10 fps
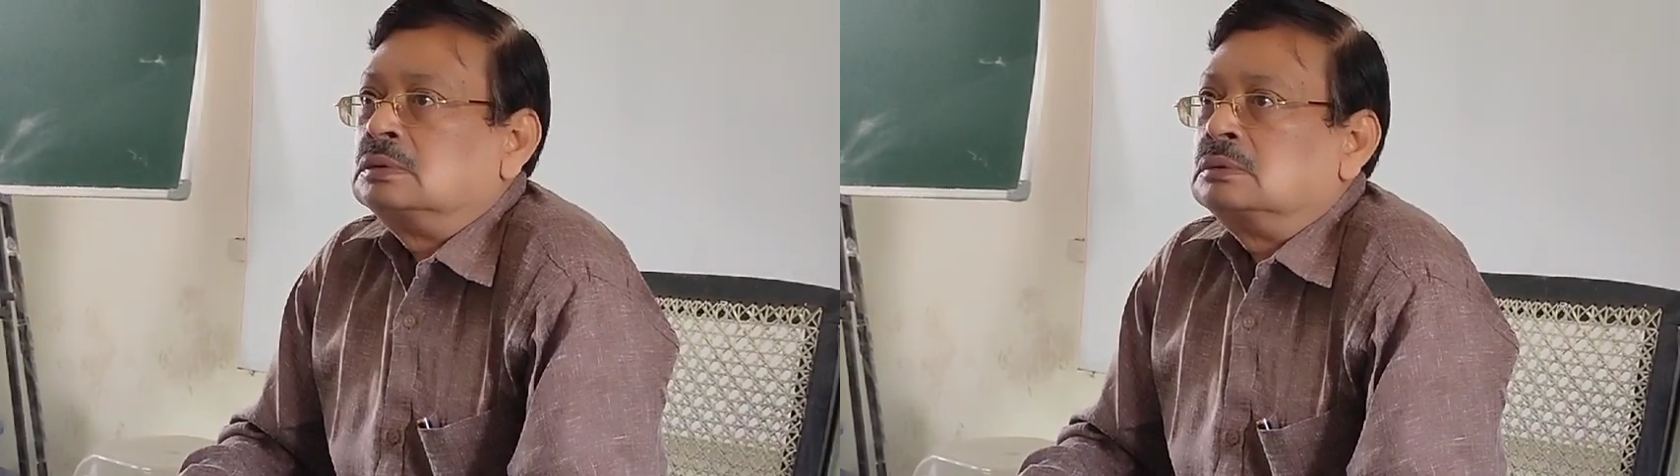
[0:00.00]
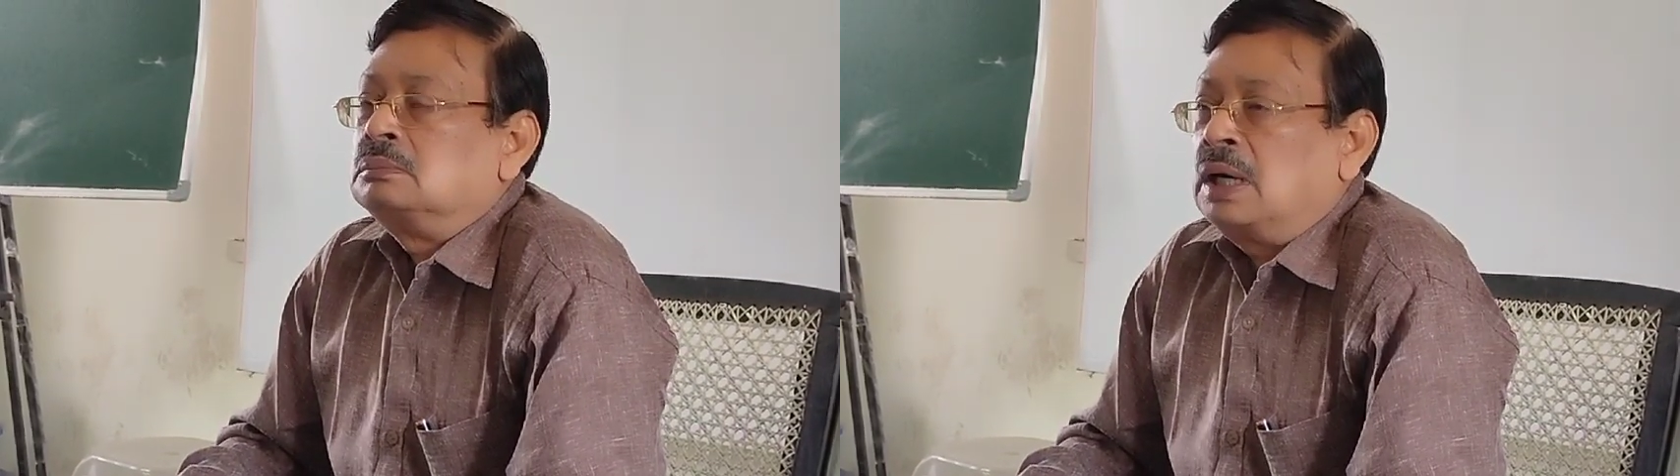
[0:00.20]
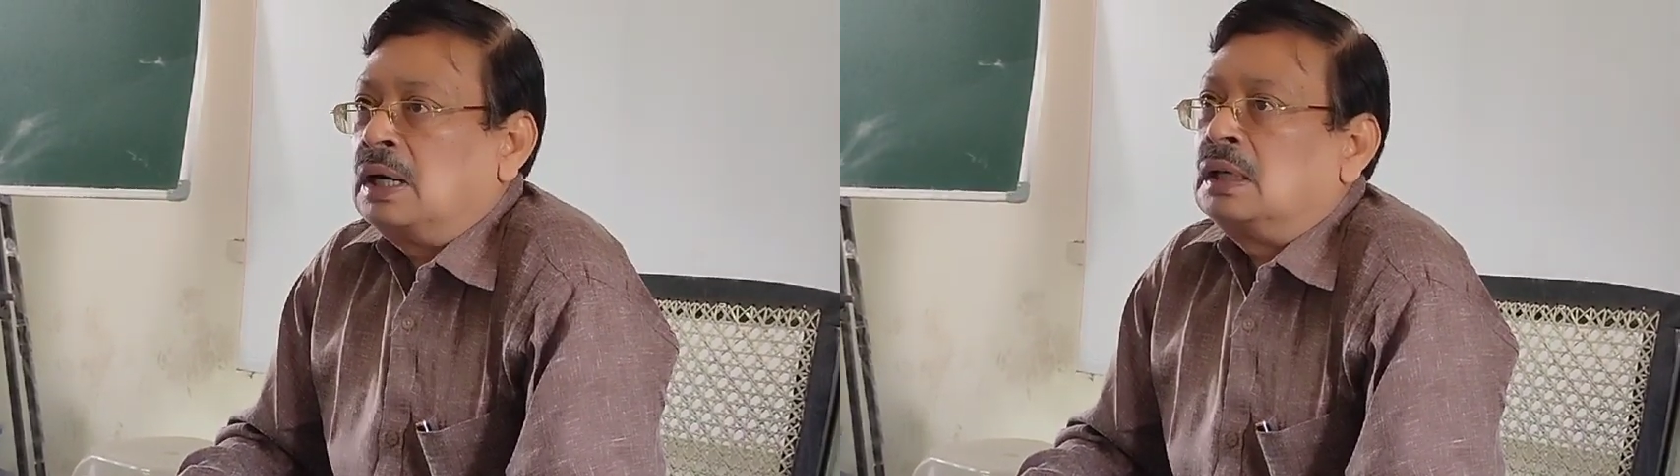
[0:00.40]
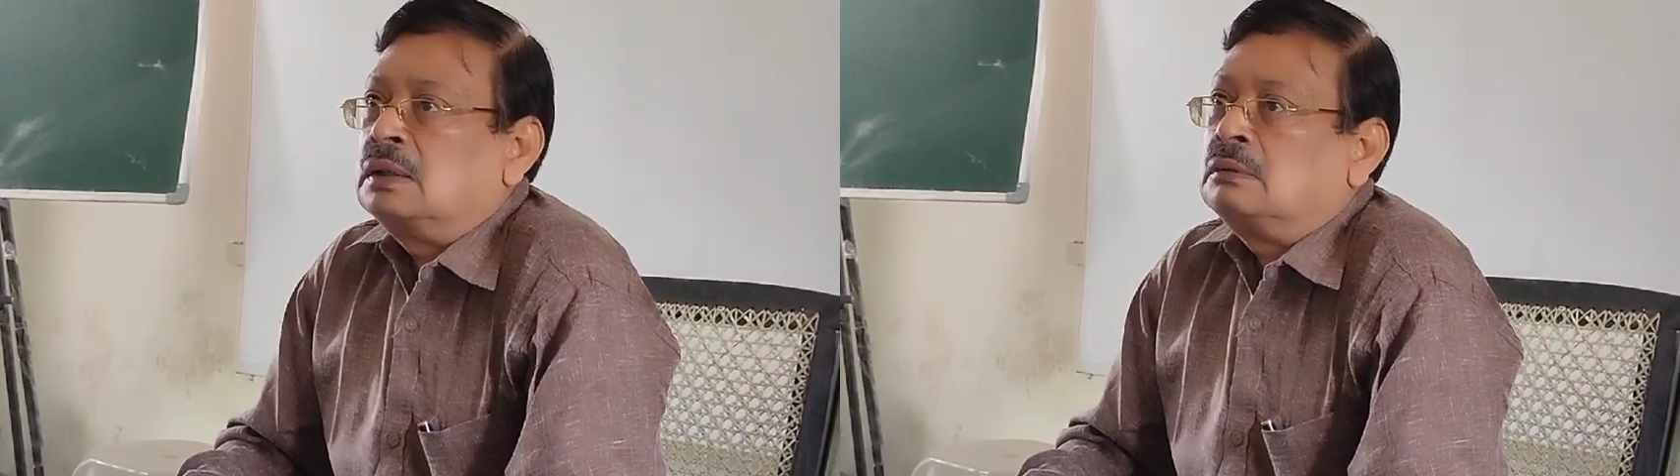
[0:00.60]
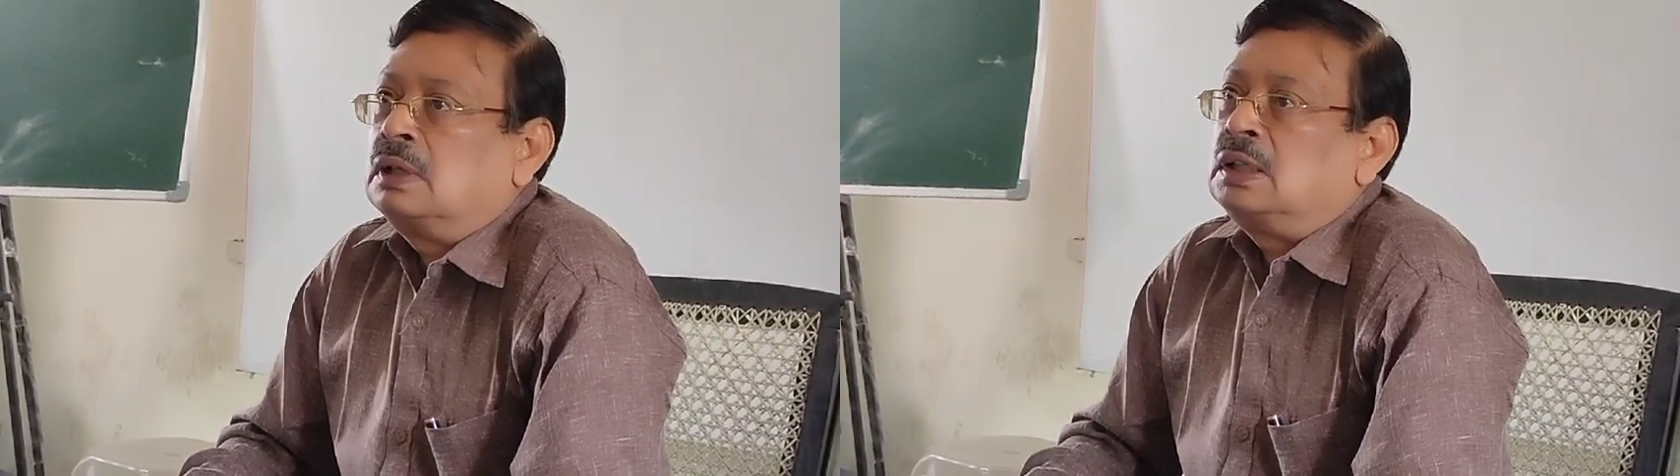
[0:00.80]
parts,
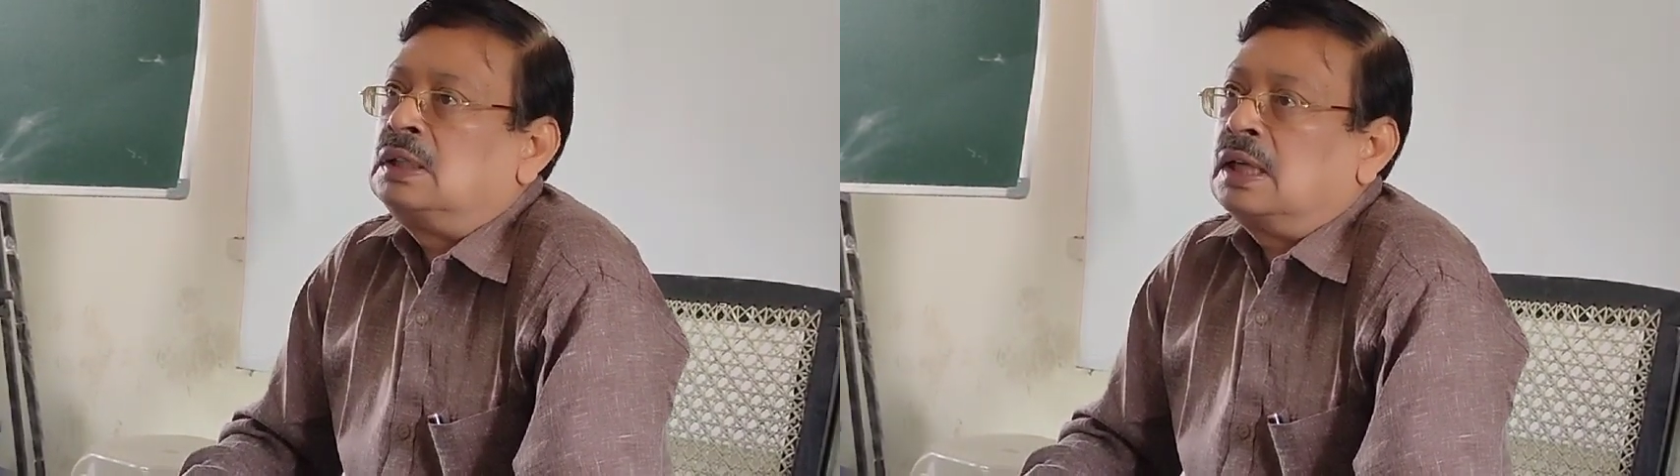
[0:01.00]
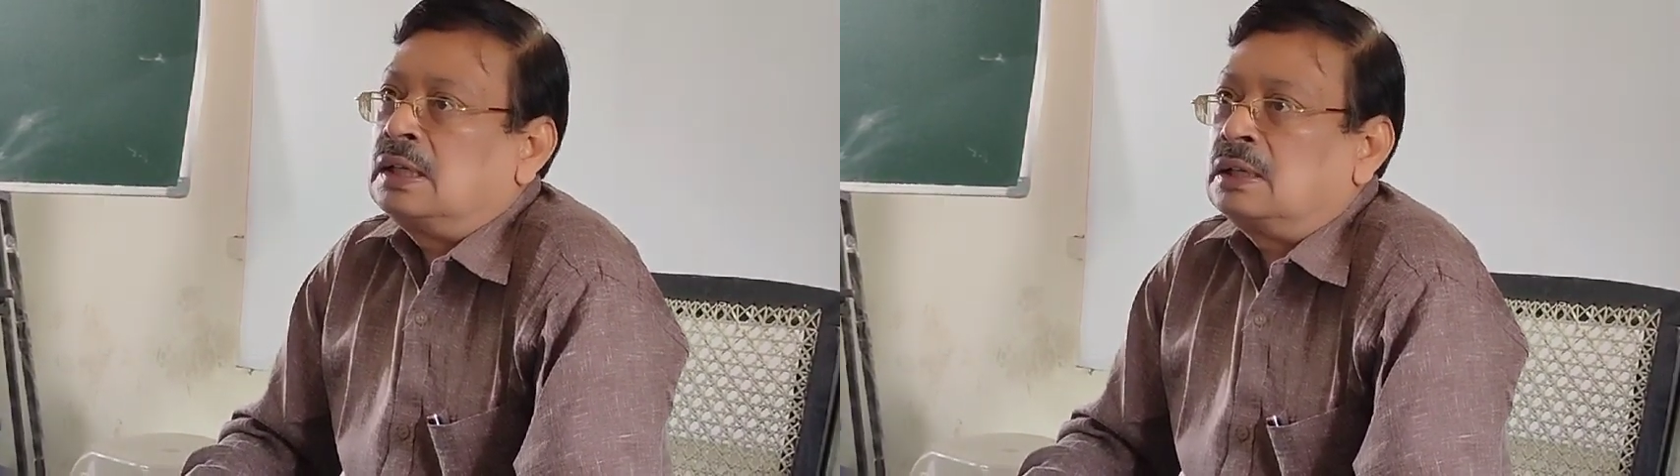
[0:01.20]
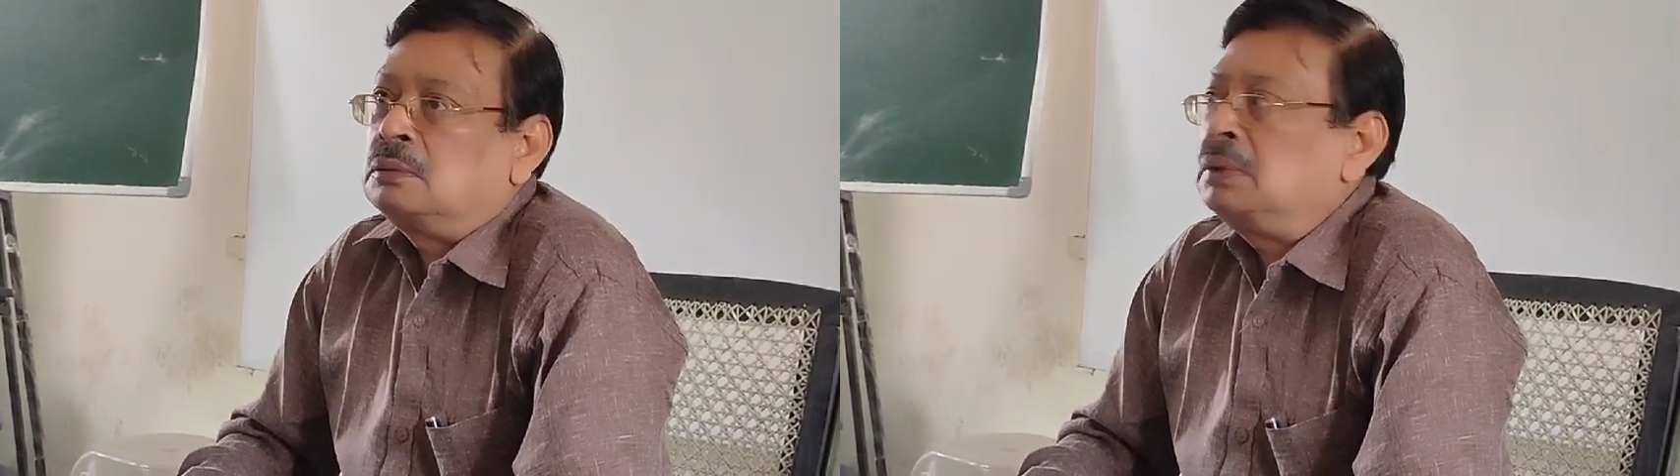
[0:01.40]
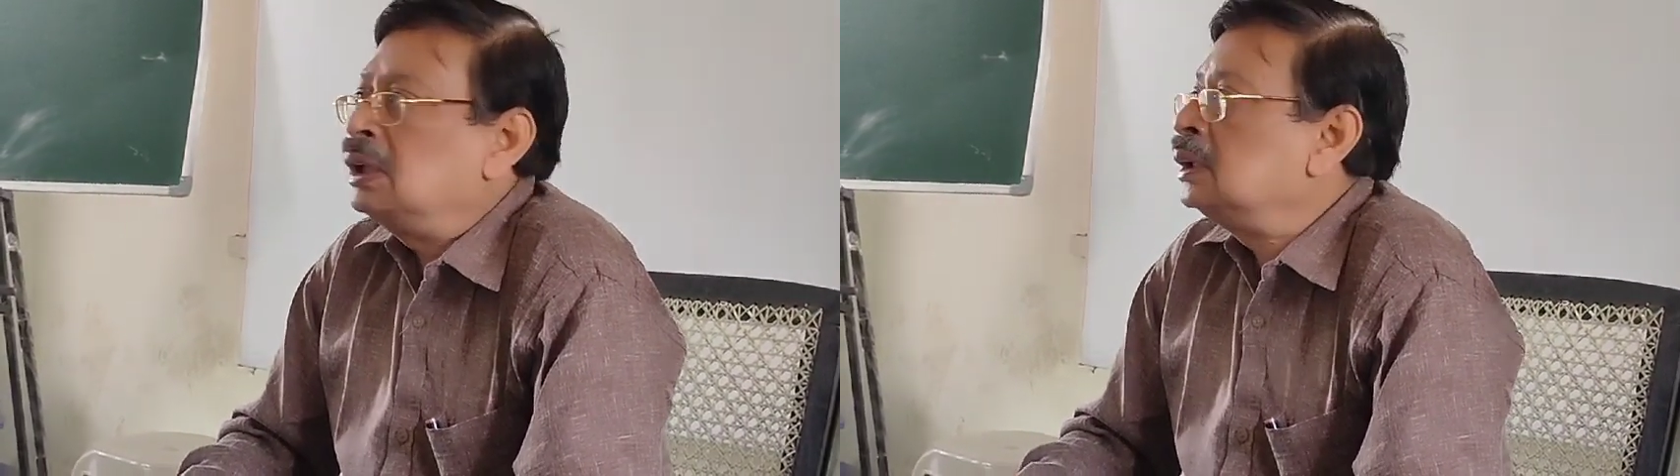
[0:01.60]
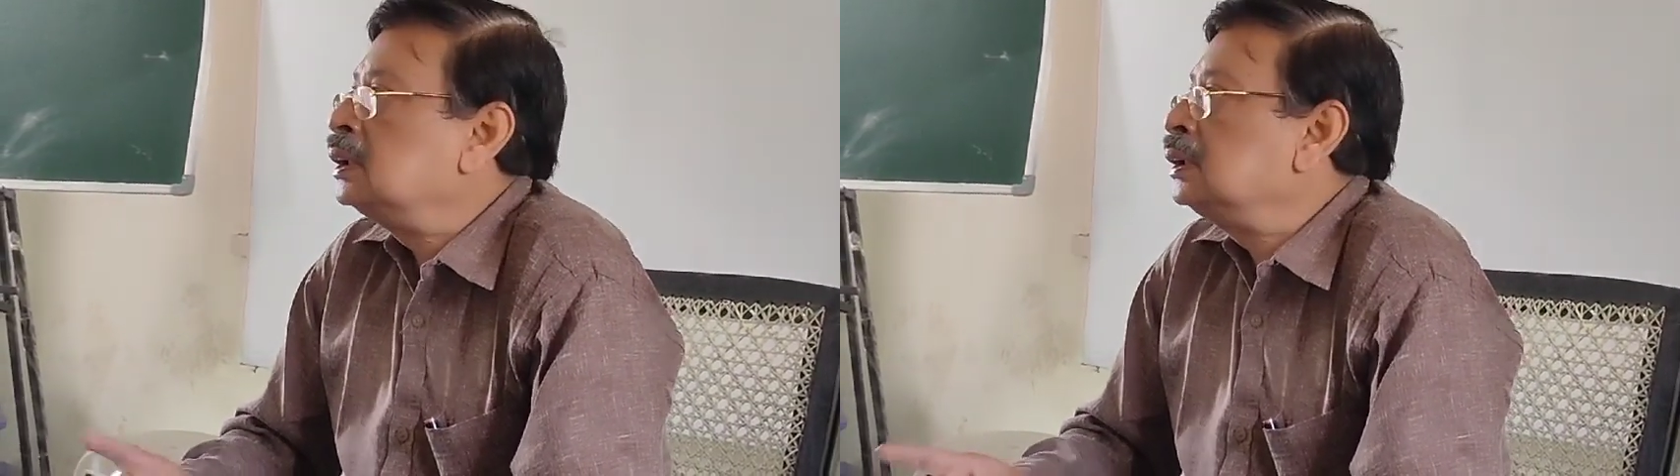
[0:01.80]
one in the anatomy,
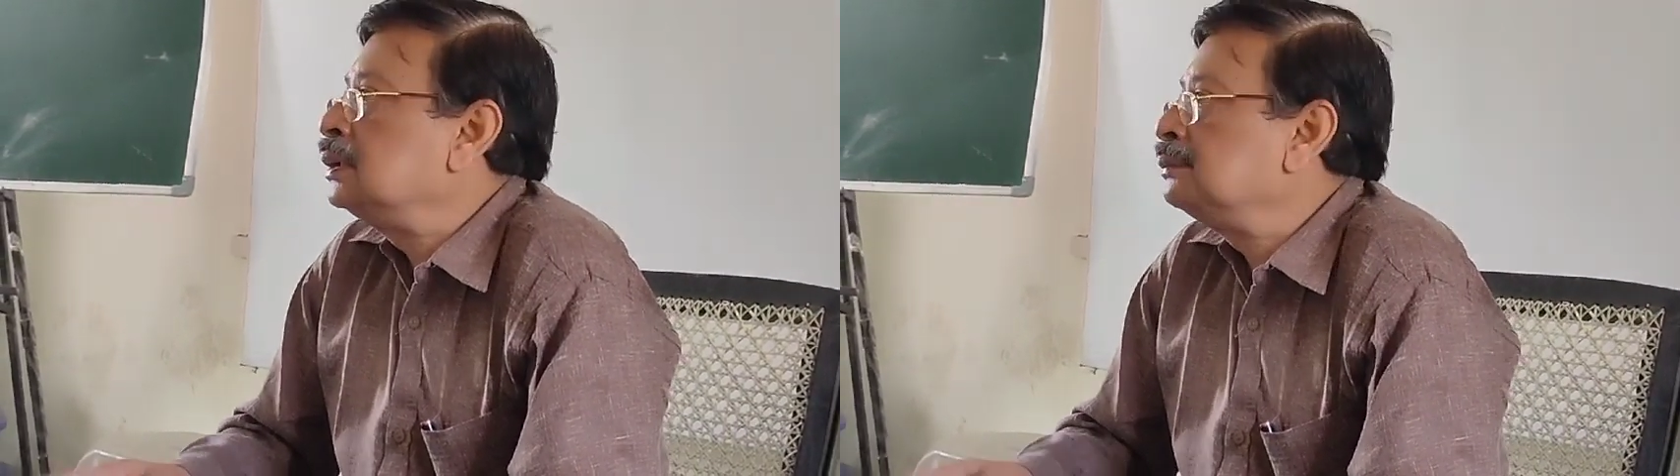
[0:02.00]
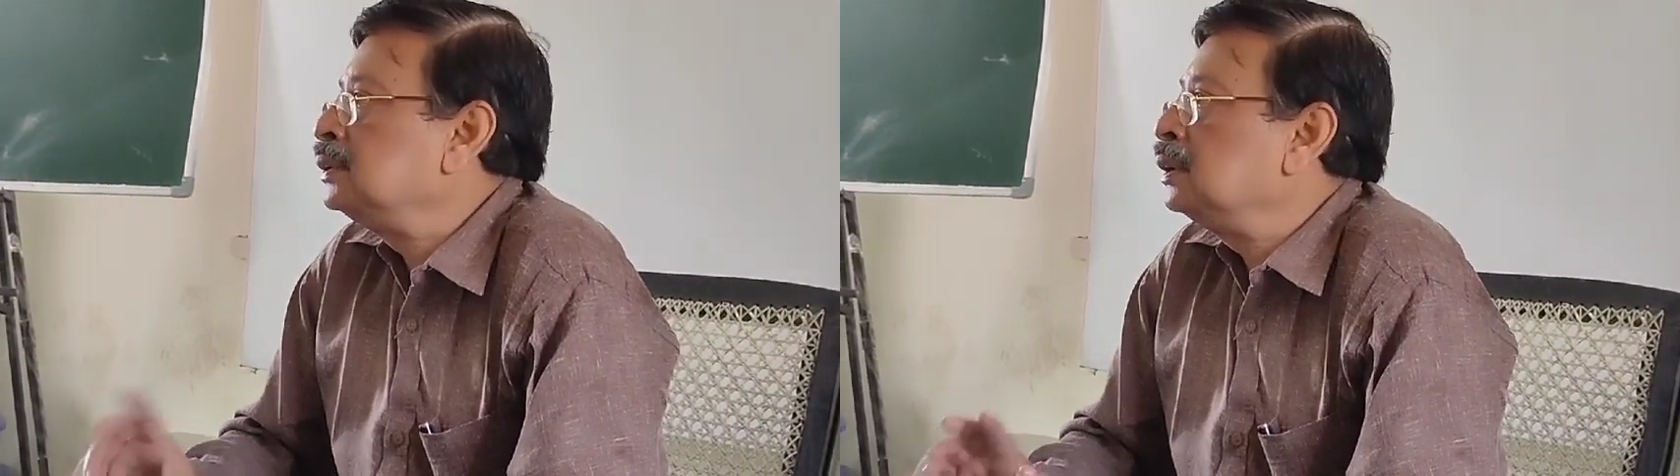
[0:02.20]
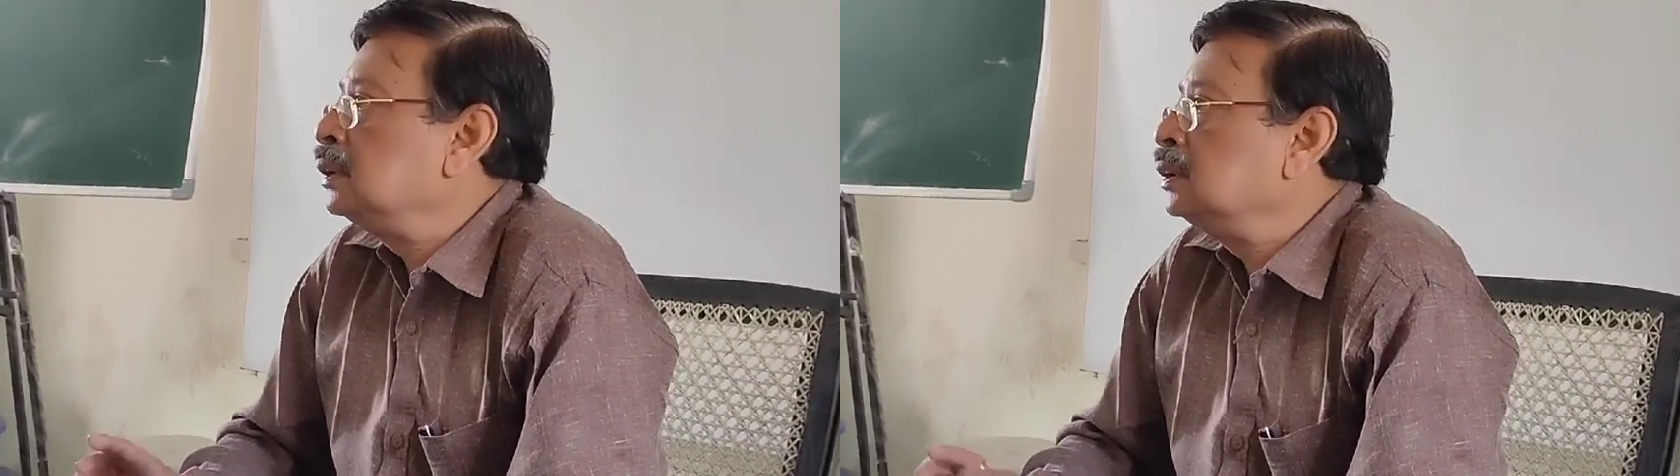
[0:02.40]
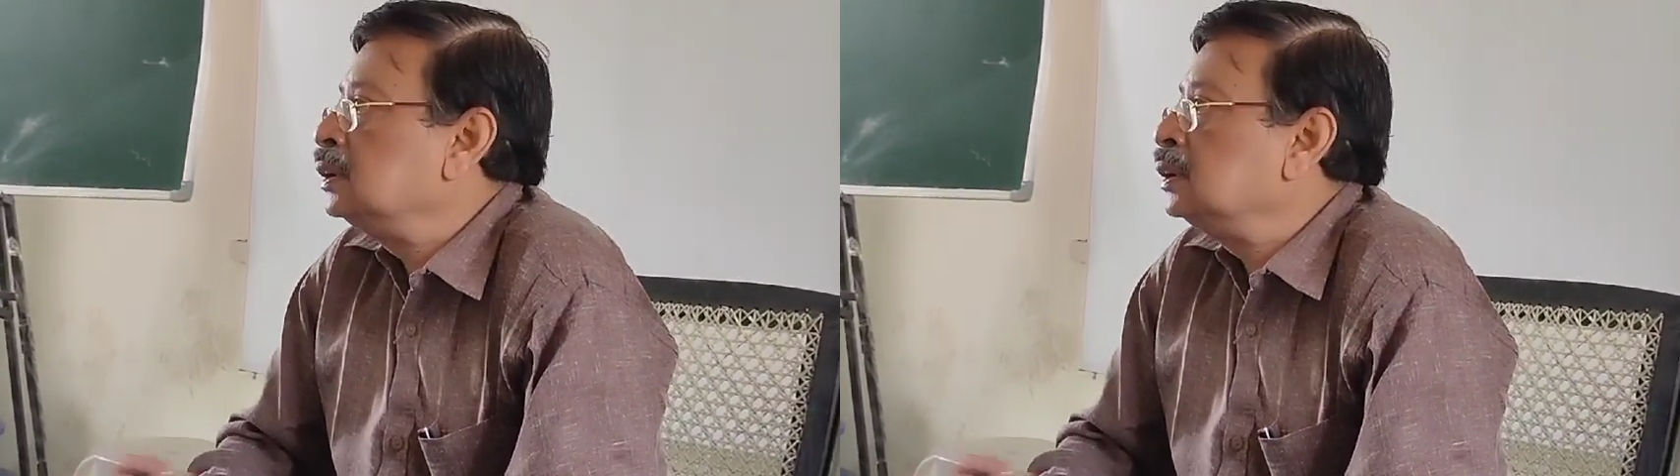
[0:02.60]
another in the physiology.